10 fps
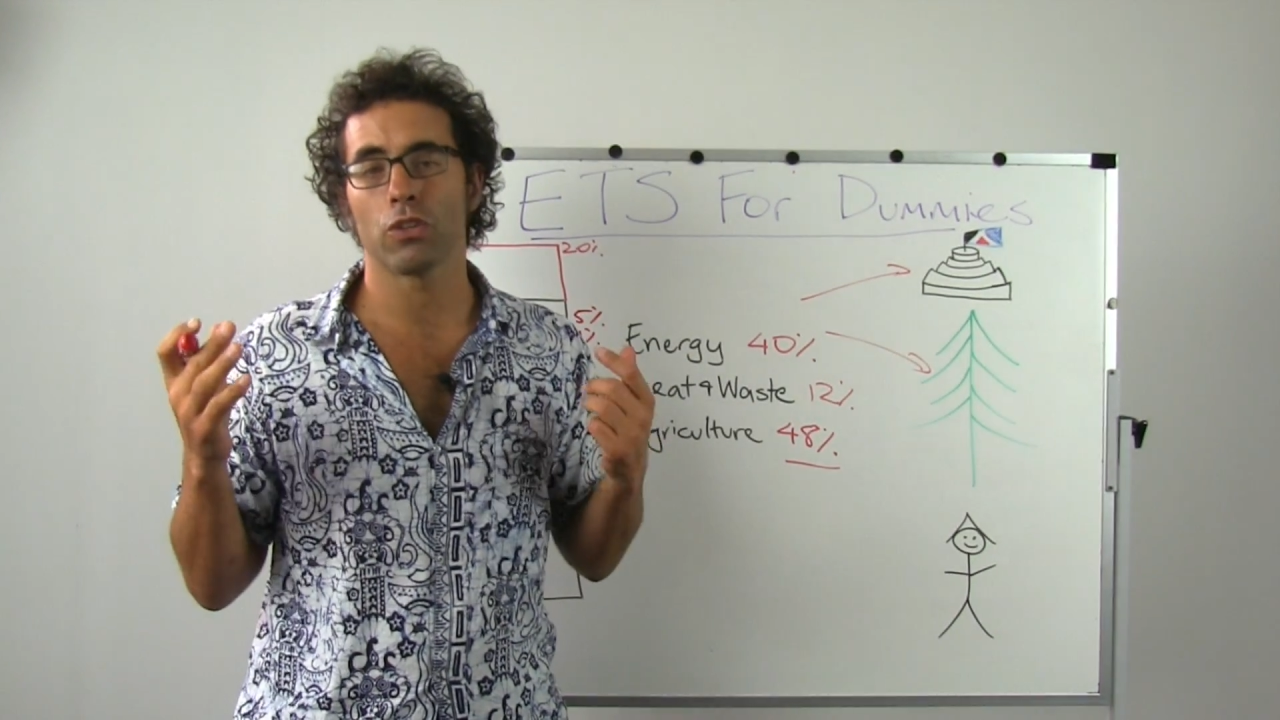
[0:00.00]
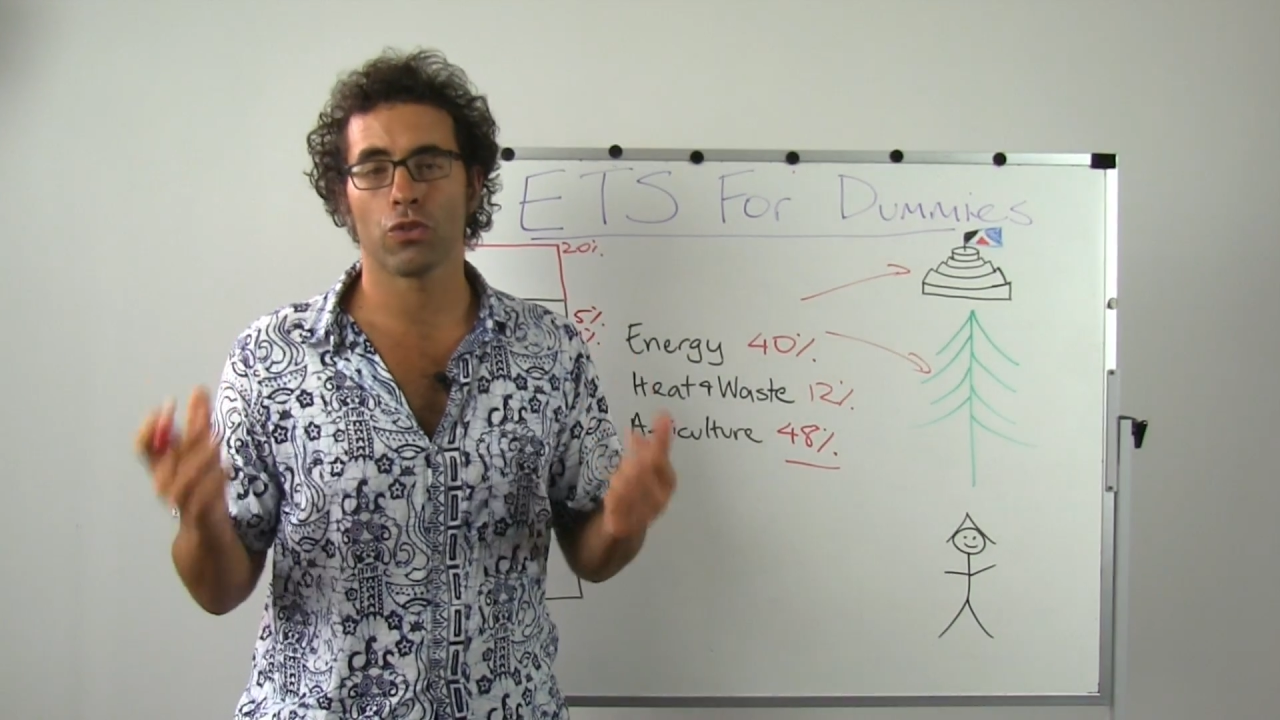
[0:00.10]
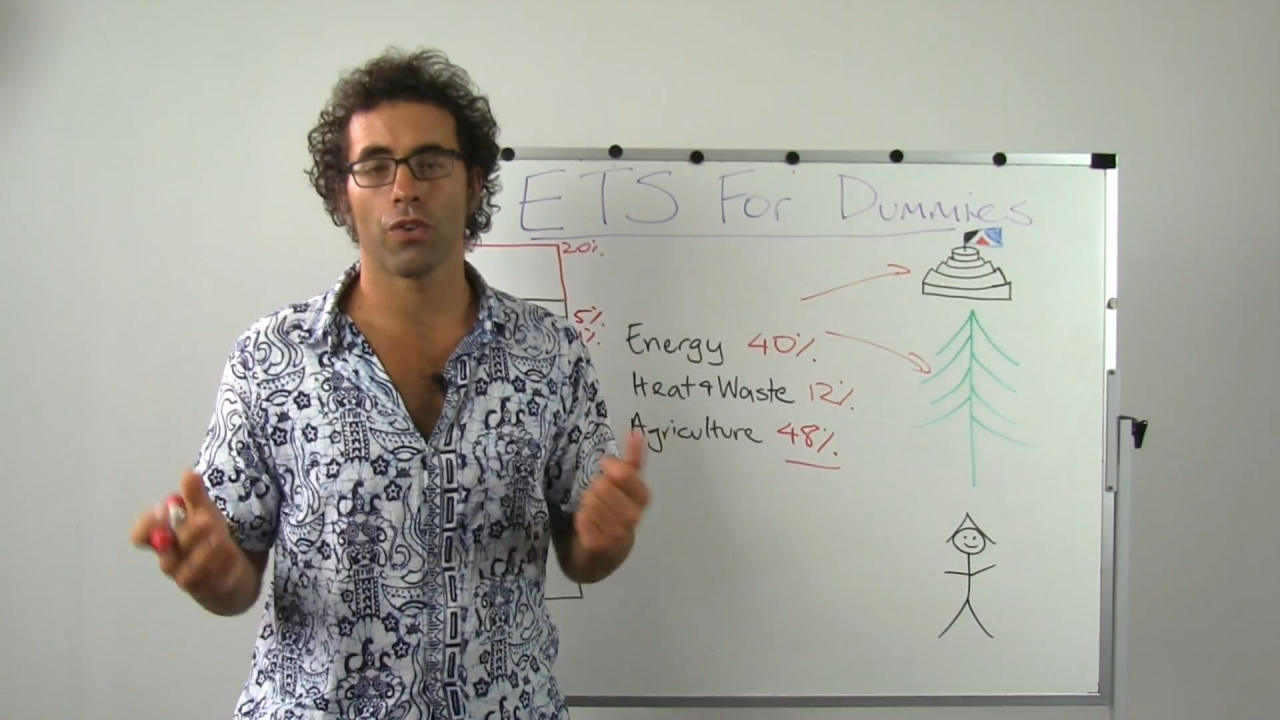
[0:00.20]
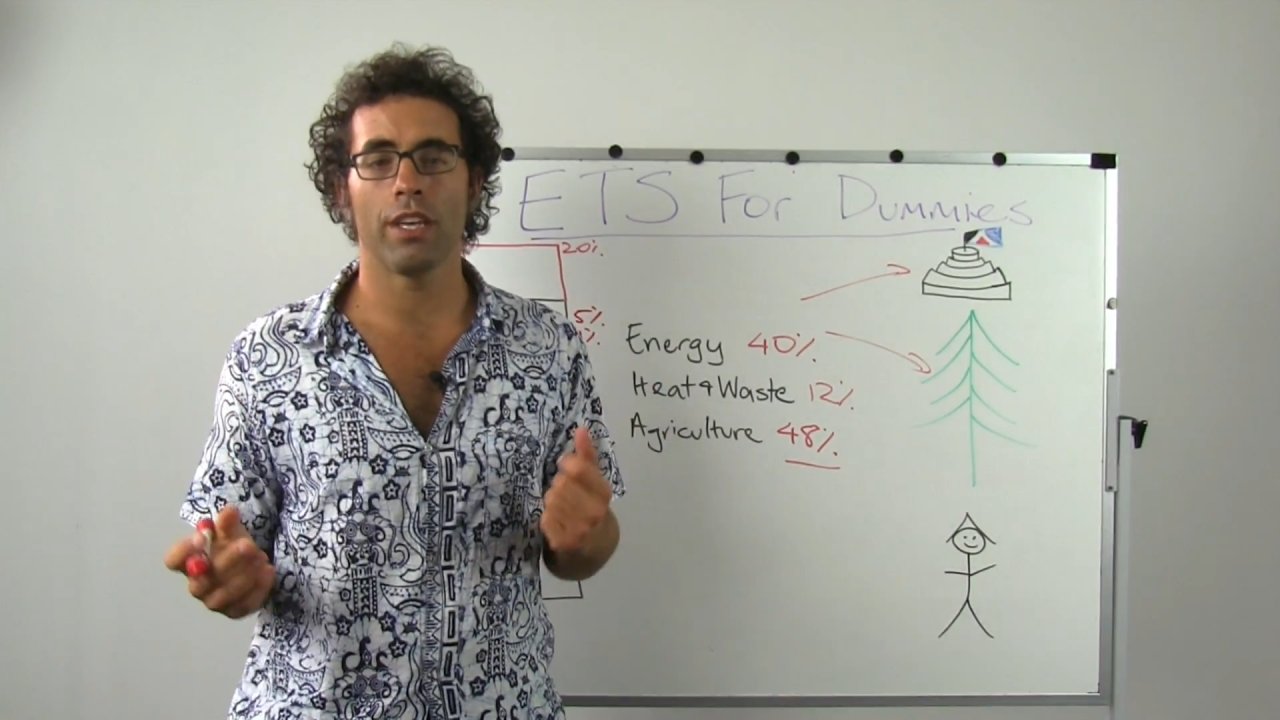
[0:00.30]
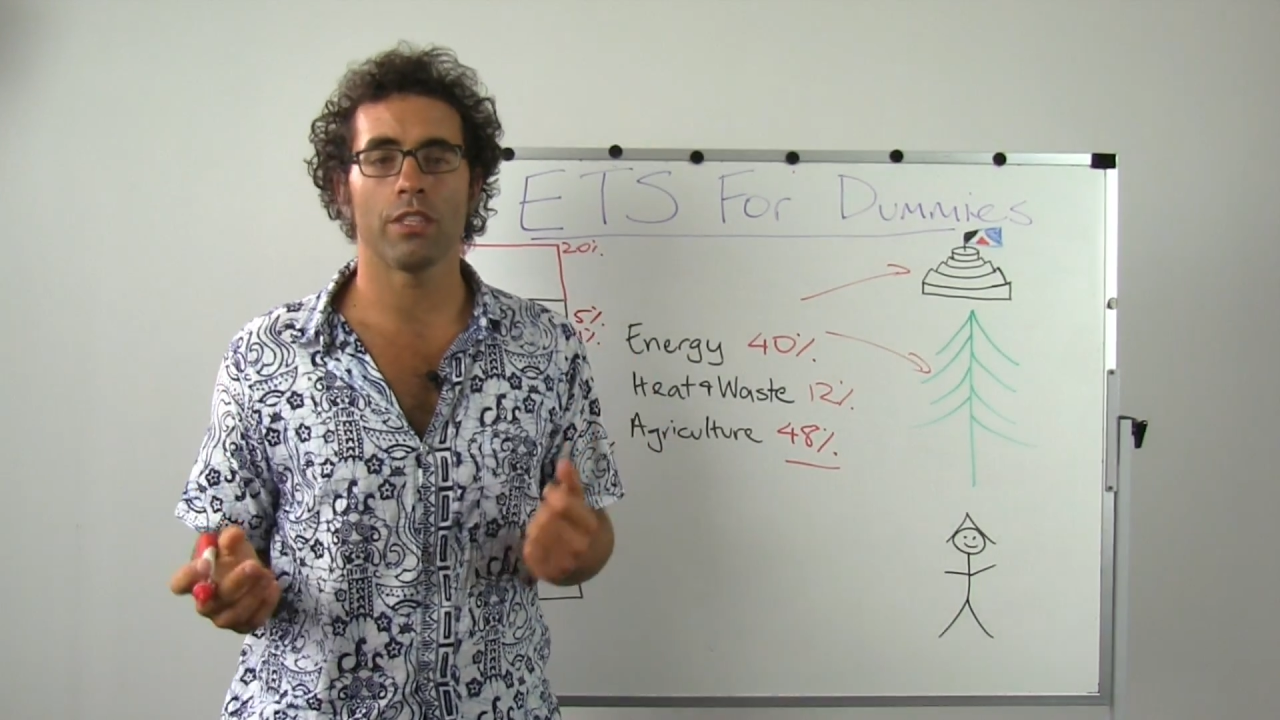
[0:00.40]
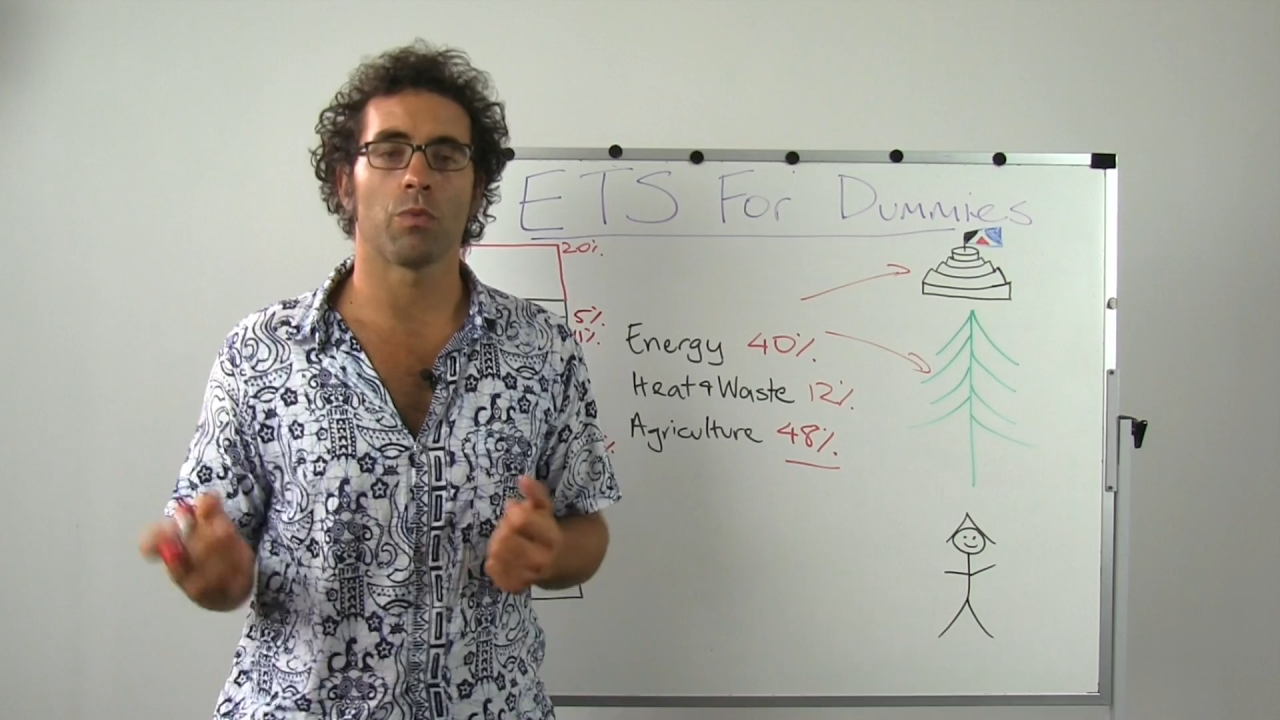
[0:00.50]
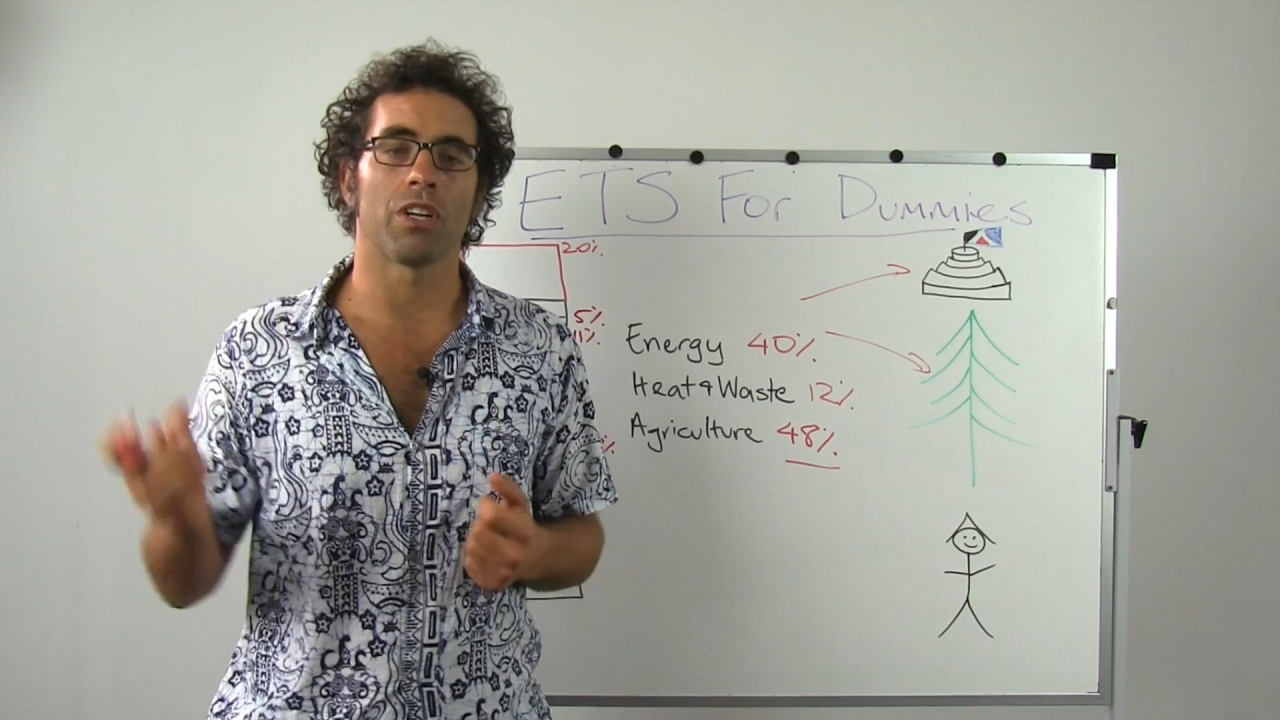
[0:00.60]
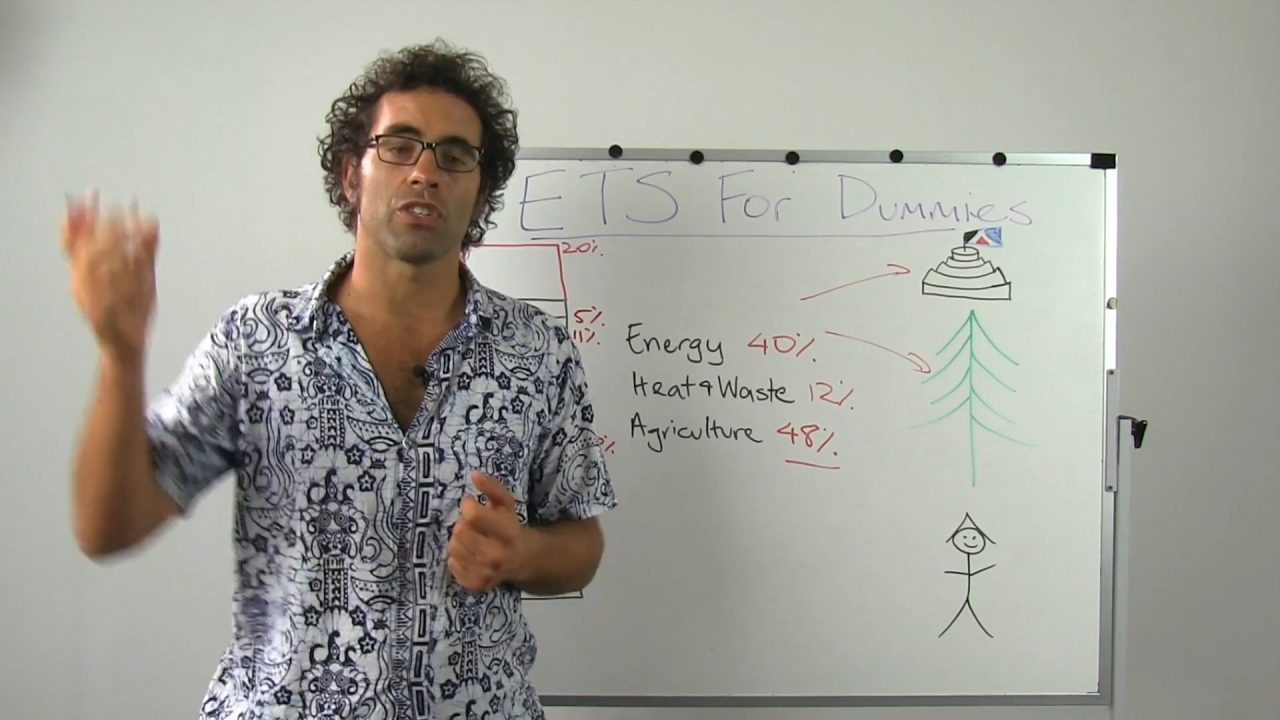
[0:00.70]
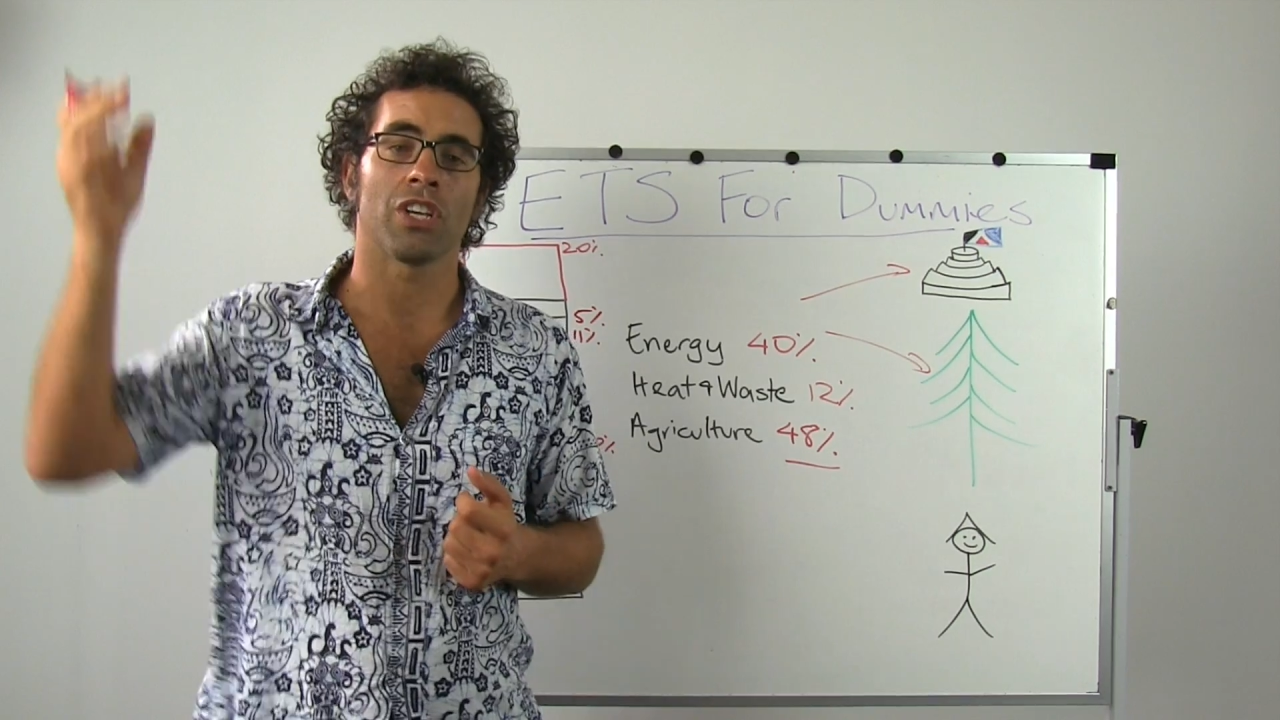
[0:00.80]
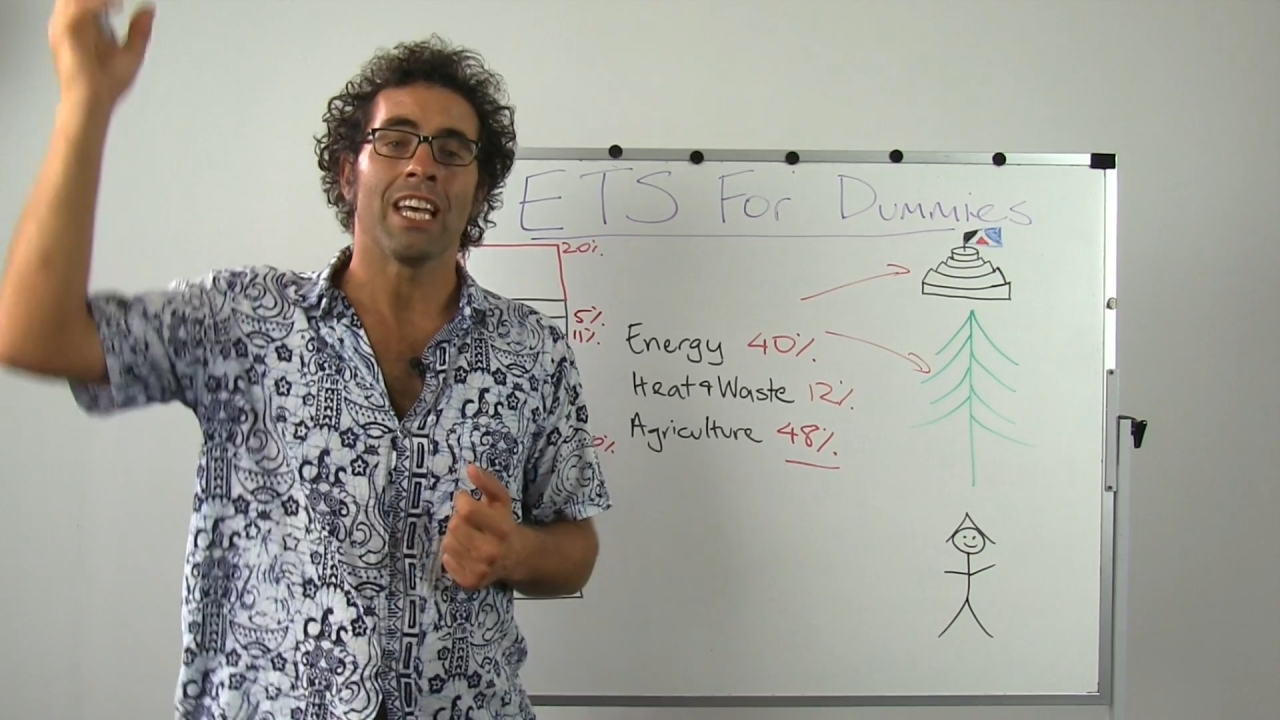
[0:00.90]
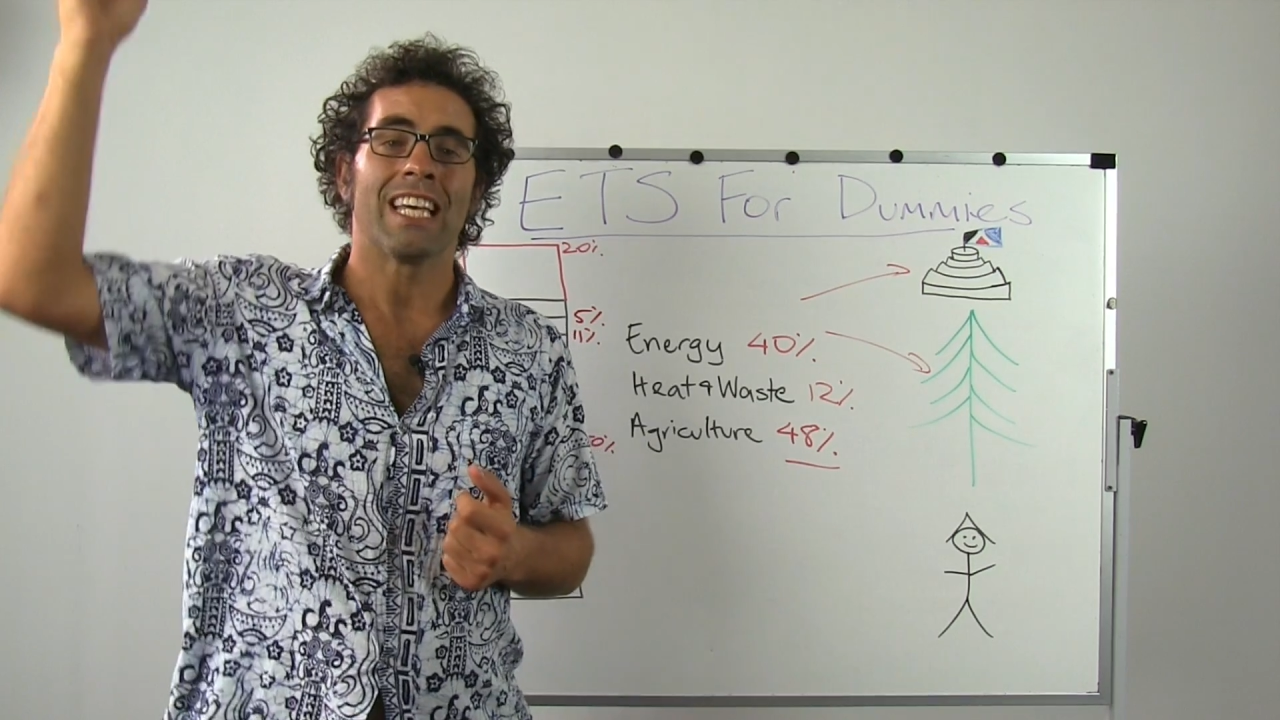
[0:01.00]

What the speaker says: trees which